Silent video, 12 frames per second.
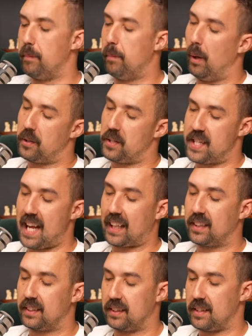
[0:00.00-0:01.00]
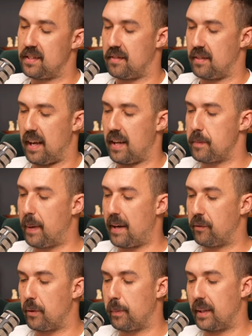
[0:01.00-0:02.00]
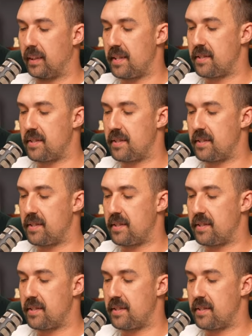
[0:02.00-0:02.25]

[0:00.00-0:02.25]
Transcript: Uh, Poddex. It's, I had to pay for it, but